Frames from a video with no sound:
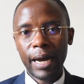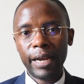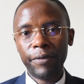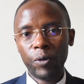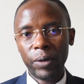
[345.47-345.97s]

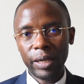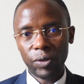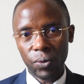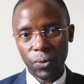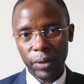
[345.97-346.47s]
and if you
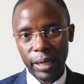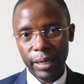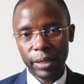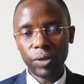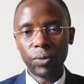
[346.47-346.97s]
need to
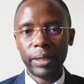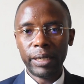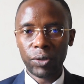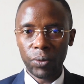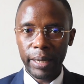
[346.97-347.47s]
read, you will
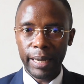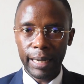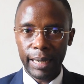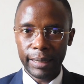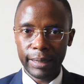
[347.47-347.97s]
need to wear
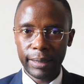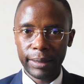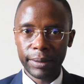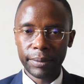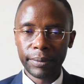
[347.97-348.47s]

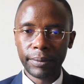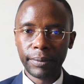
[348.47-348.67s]
glasses,